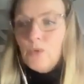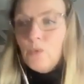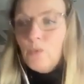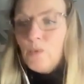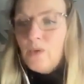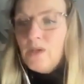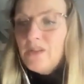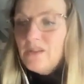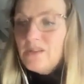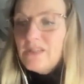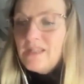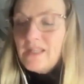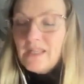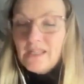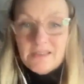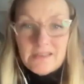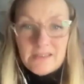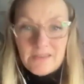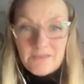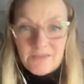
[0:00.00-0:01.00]
with
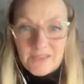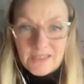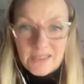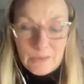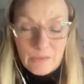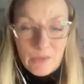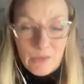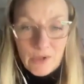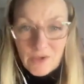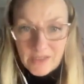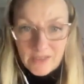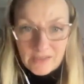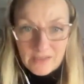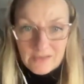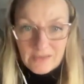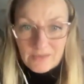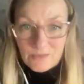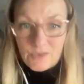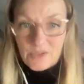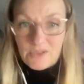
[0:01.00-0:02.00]
negativity
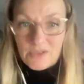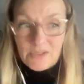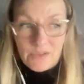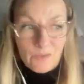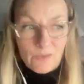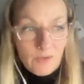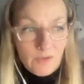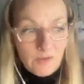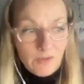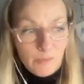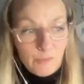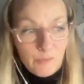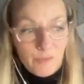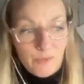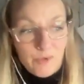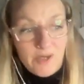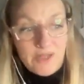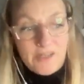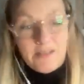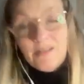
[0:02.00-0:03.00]
bias, which is what our
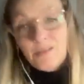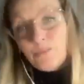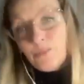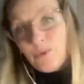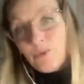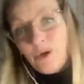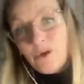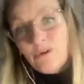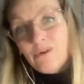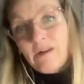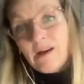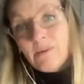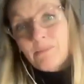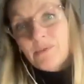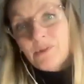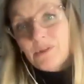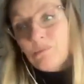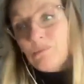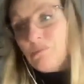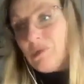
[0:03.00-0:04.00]
brain is
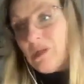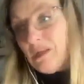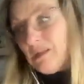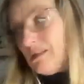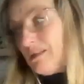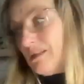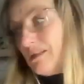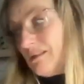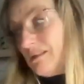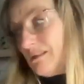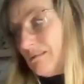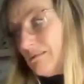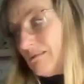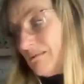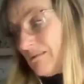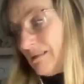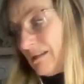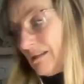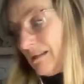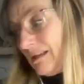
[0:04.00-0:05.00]
programmed to be.
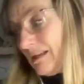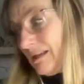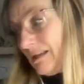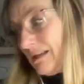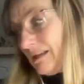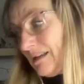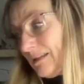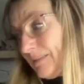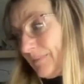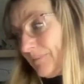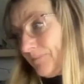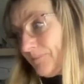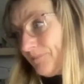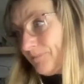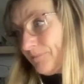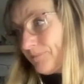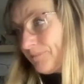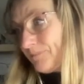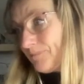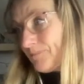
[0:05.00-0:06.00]
Like,
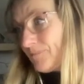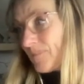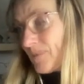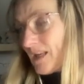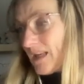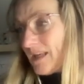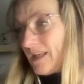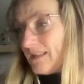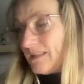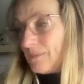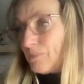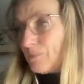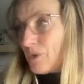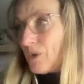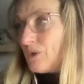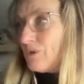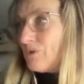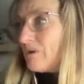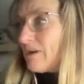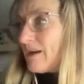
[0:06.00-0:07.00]
it's
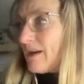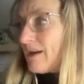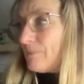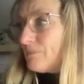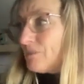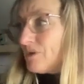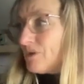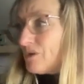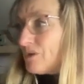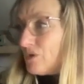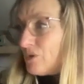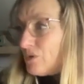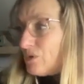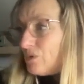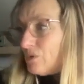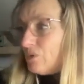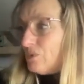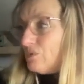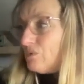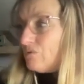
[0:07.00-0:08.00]
programmed
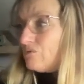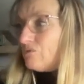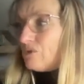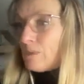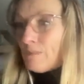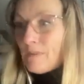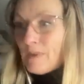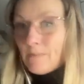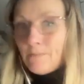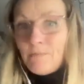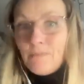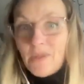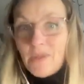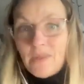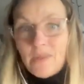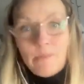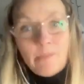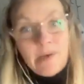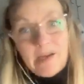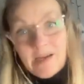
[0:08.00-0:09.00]
to remember
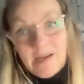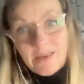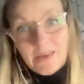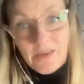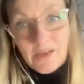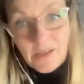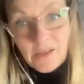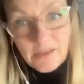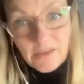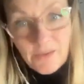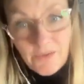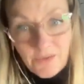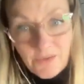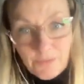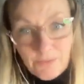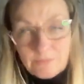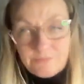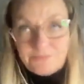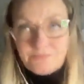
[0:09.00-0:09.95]
the bad things.